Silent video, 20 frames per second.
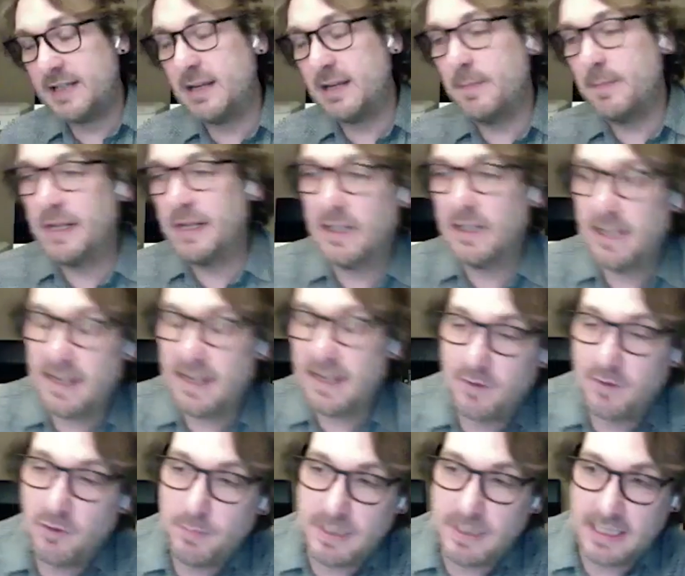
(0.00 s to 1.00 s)
the amygdala
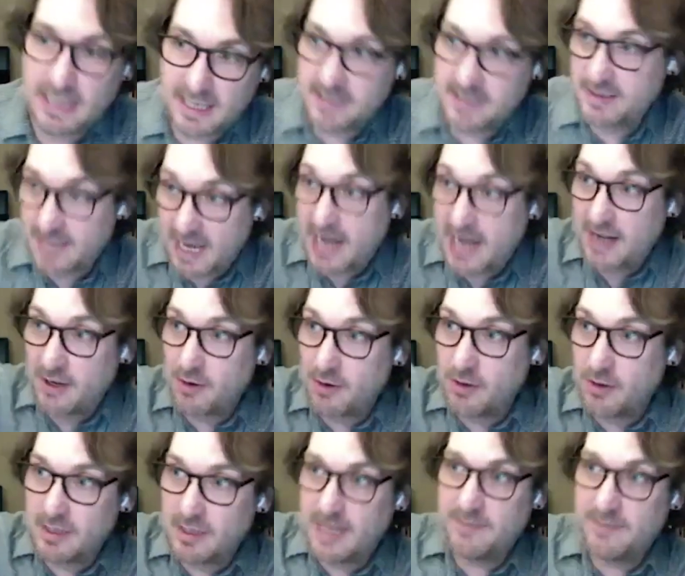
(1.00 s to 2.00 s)
level because the higher
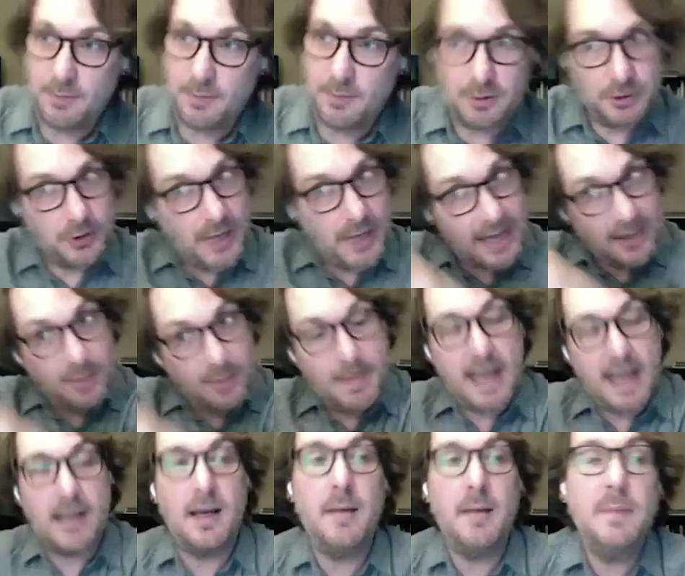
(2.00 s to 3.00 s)
order level will drag you
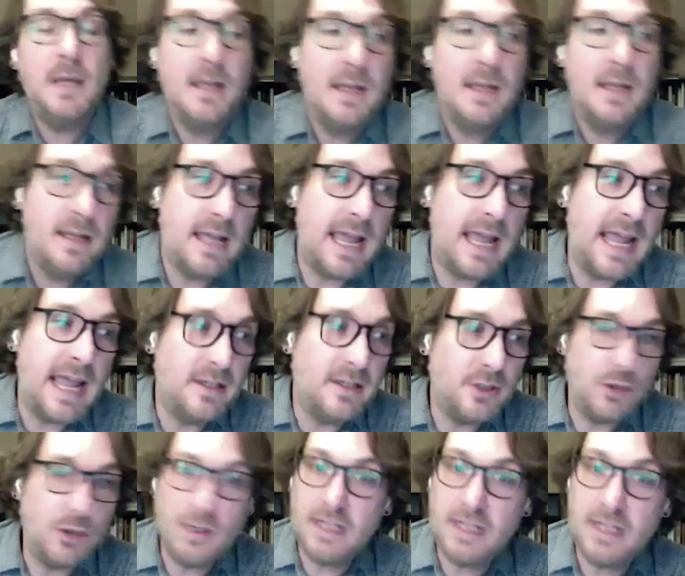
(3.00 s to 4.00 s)
back up. And
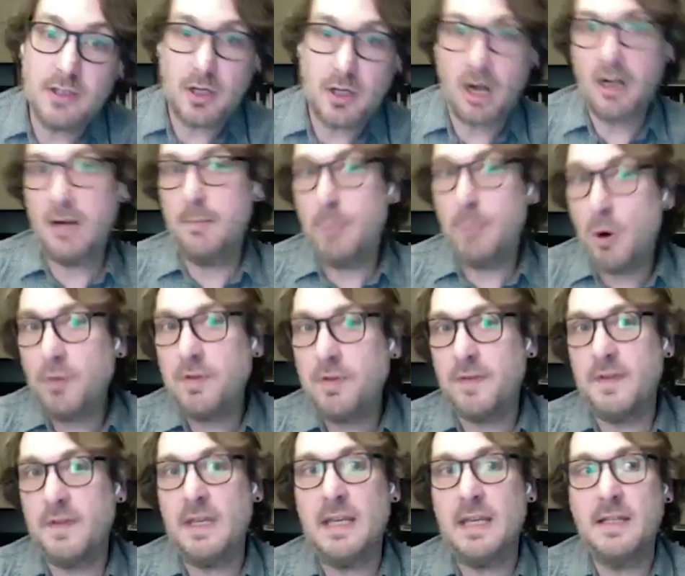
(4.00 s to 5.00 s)
you need to target both
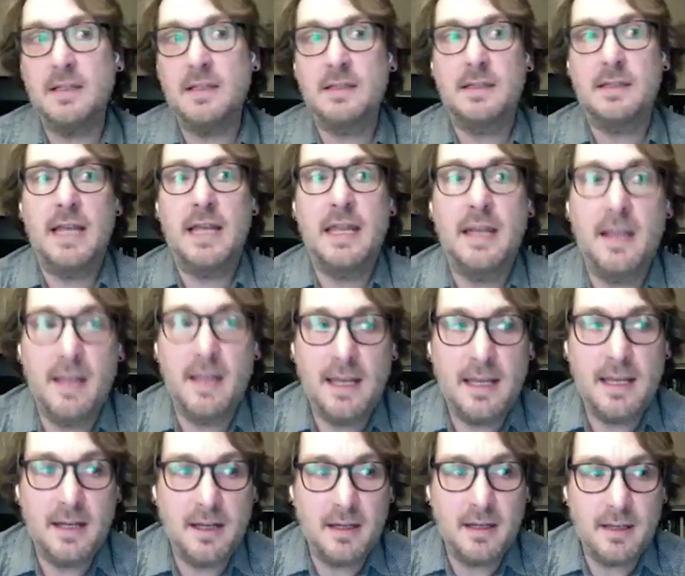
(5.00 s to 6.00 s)
of these and
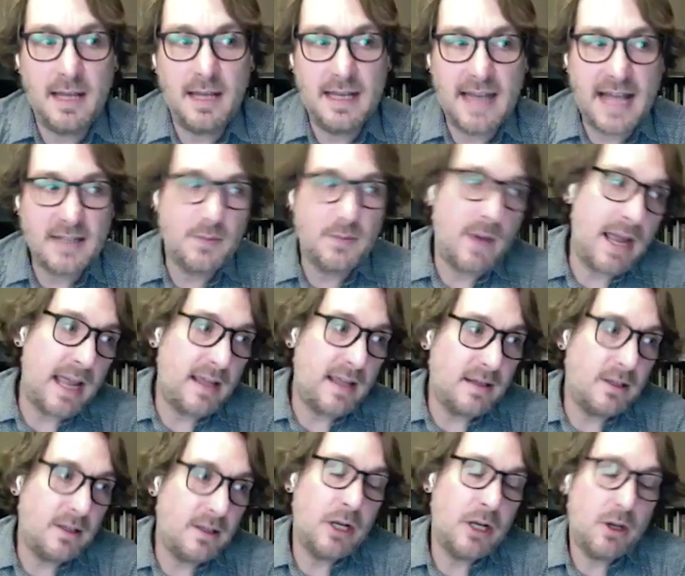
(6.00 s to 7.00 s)
that's why,
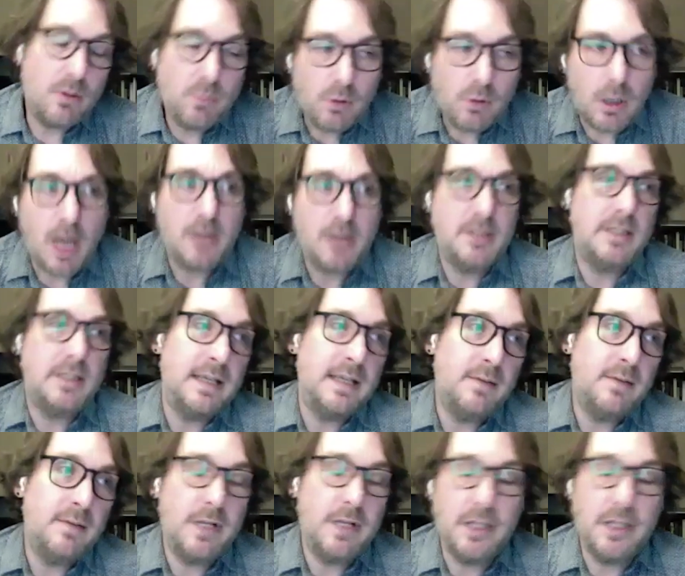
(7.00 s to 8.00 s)
largely
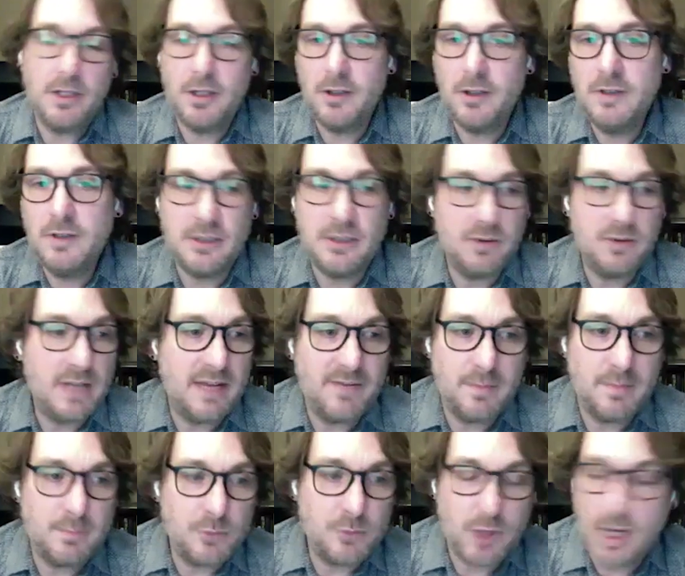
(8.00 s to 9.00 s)
what you do is you give
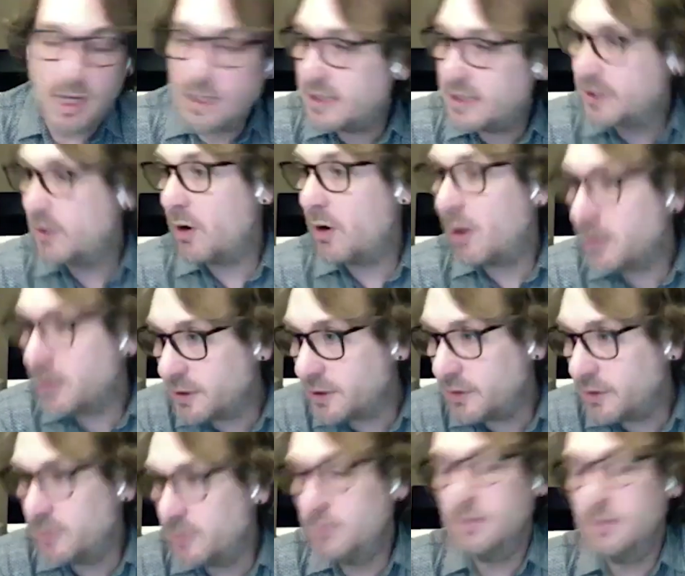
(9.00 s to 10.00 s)
them drugs and you
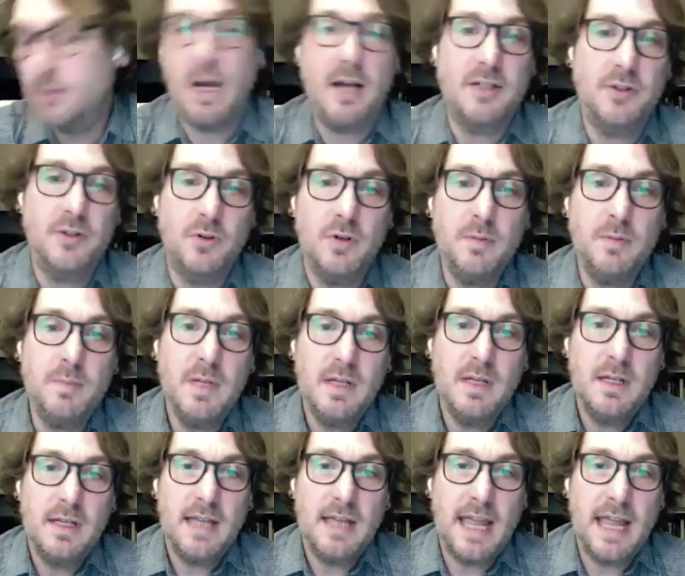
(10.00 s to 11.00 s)
also talk to them
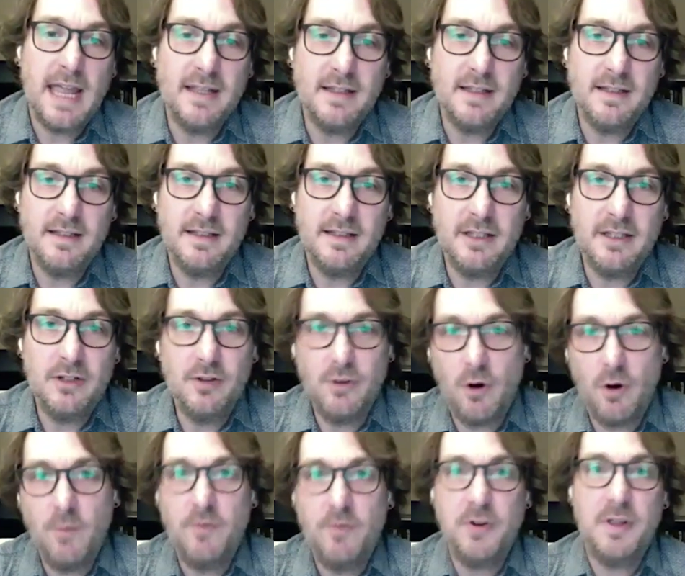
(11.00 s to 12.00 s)
and you
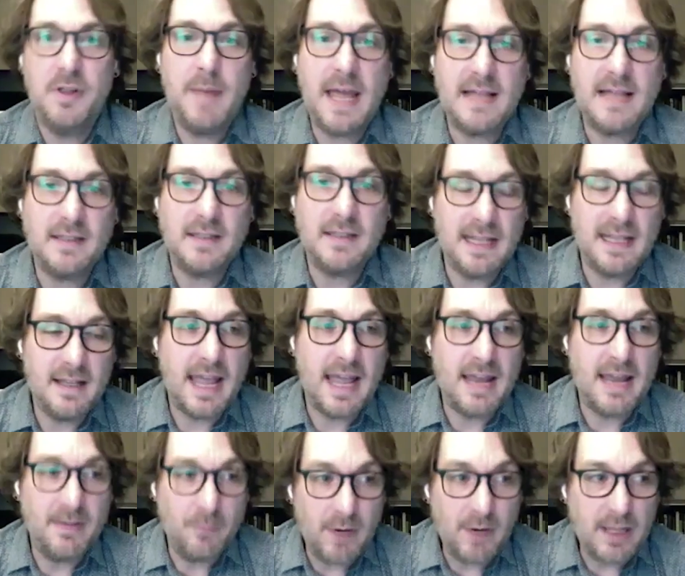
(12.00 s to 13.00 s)
hope for the best.
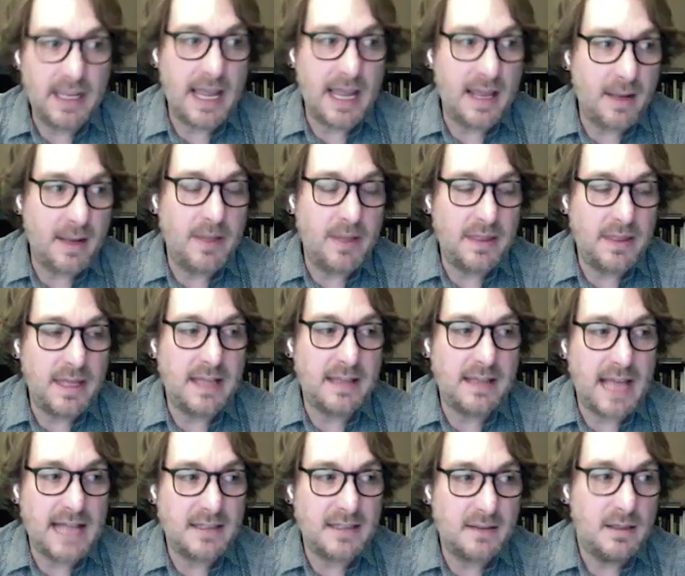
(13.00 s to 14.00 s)
And really, we think
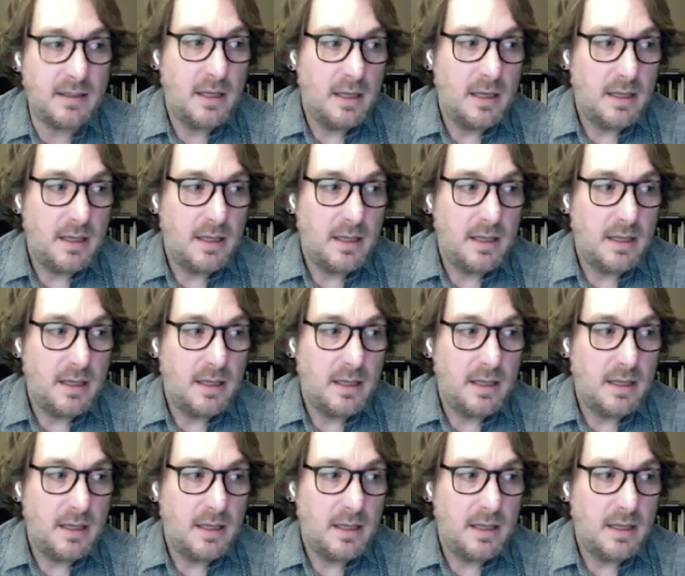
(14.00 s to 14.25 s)
that's